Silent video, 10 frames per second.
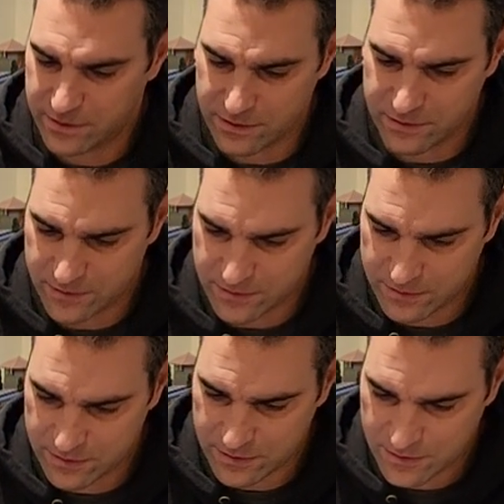
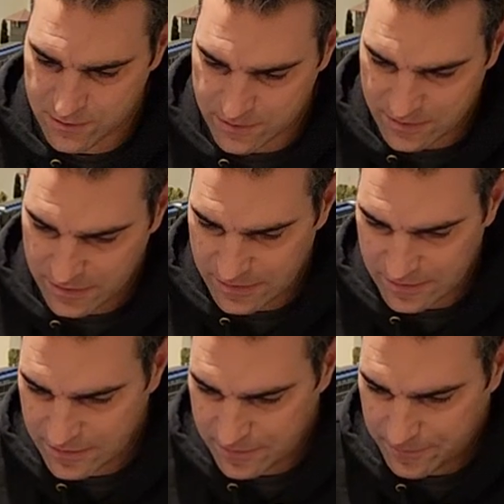
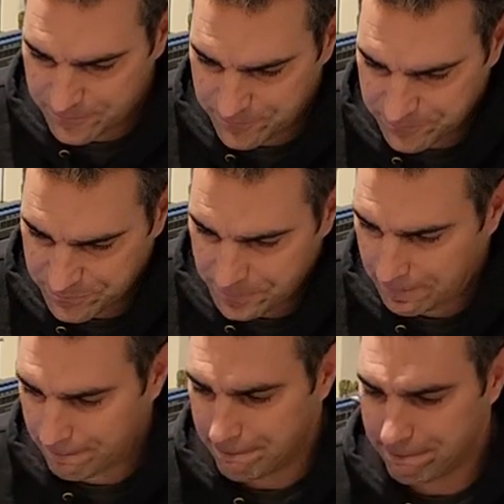
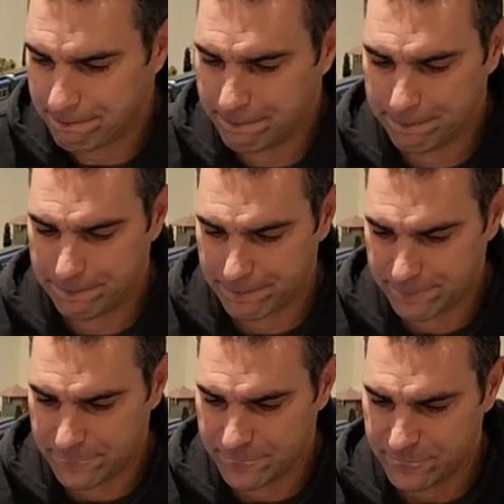
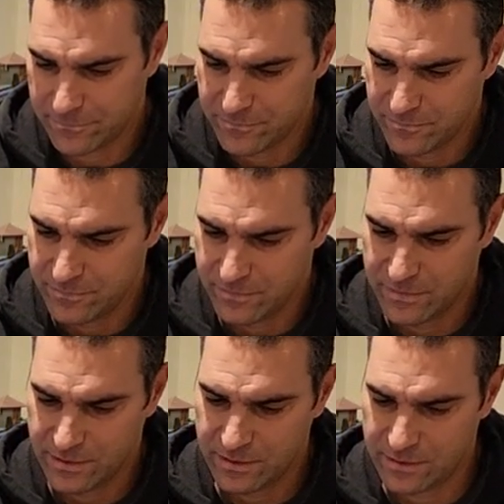
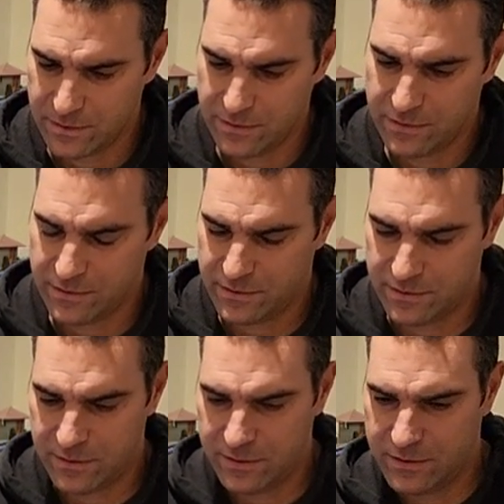
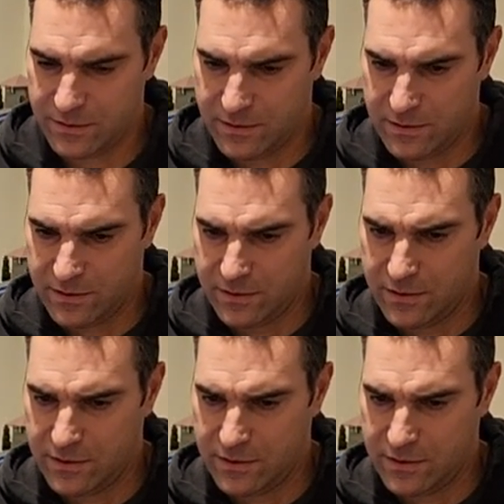(silence)